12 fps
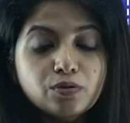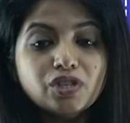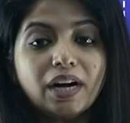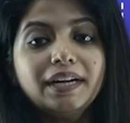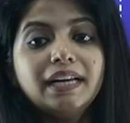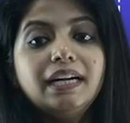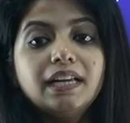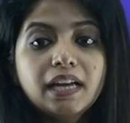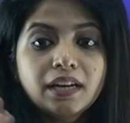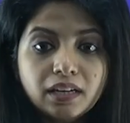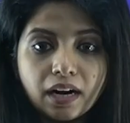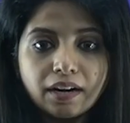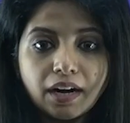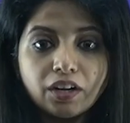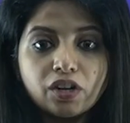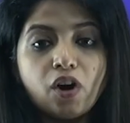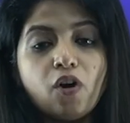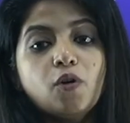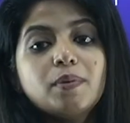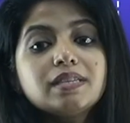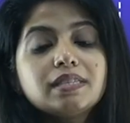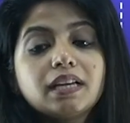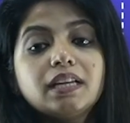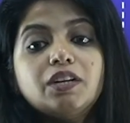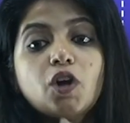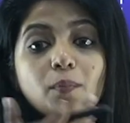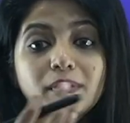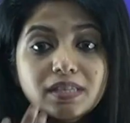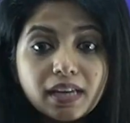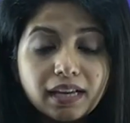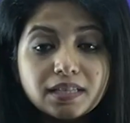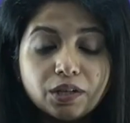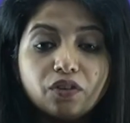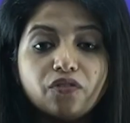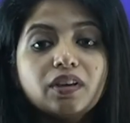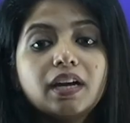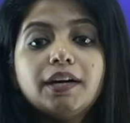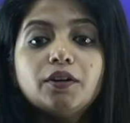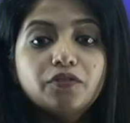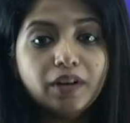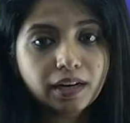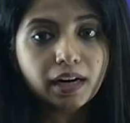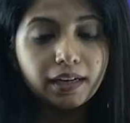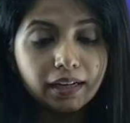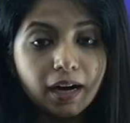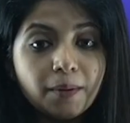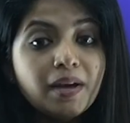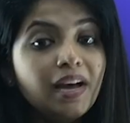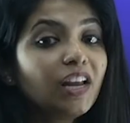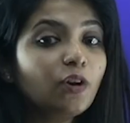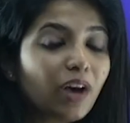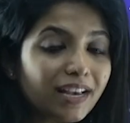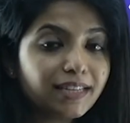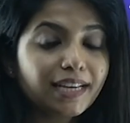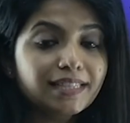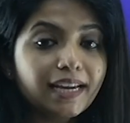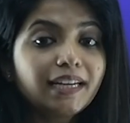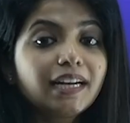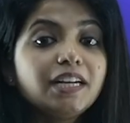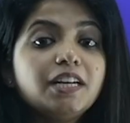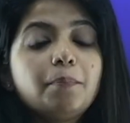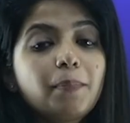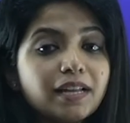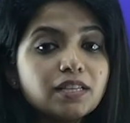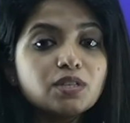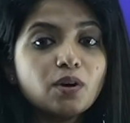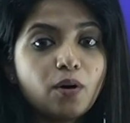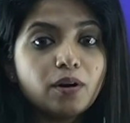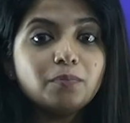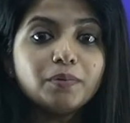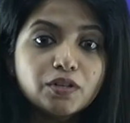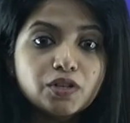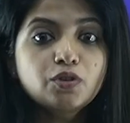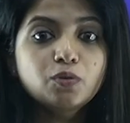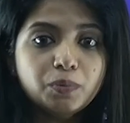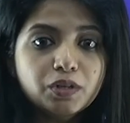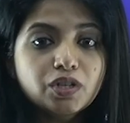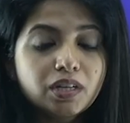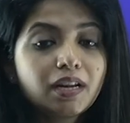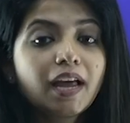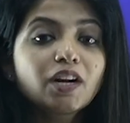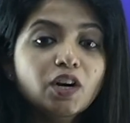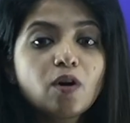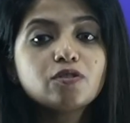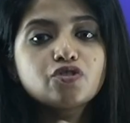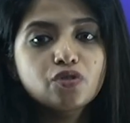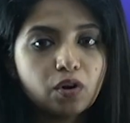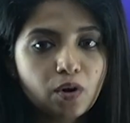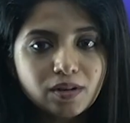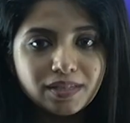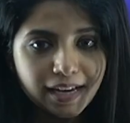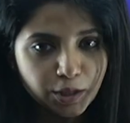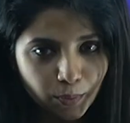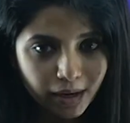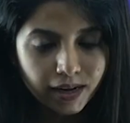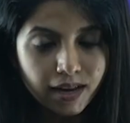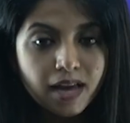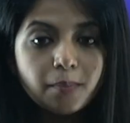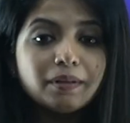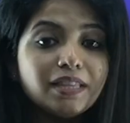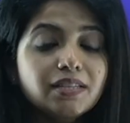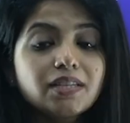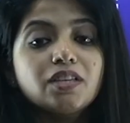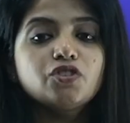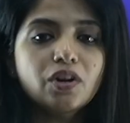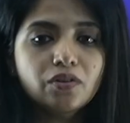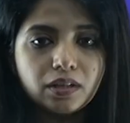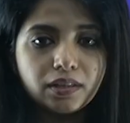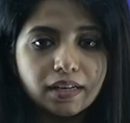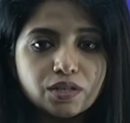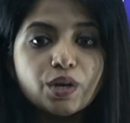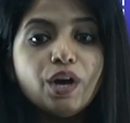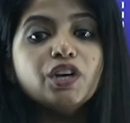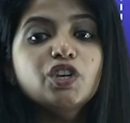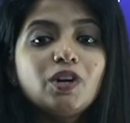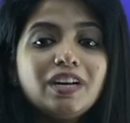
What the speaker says: studied in Karnataka, or basically domicile certificate of Karnataka. Now, as I said, it depends on person to person and clause to clause as well. But these are the general things. Your